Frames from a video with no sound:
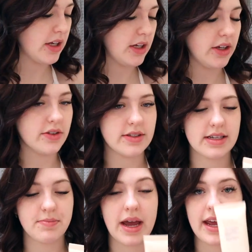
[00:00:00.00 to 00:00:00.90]
going to use
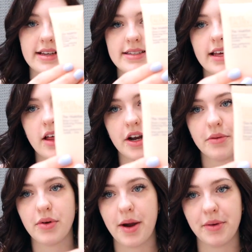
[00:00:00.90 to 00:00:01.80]
my Estee
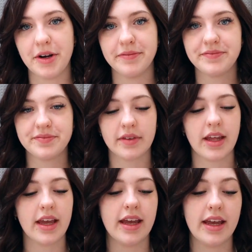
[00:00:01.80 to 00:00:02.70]
Lauder primer
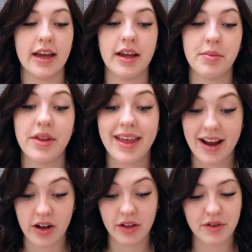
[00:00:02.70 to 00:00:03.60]
and put
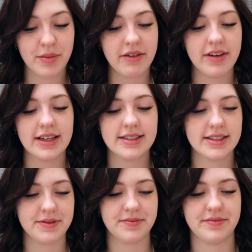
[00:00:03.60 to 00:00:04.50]
that all over my
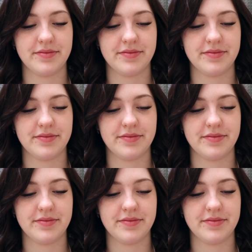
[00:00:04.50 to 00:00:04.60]
face.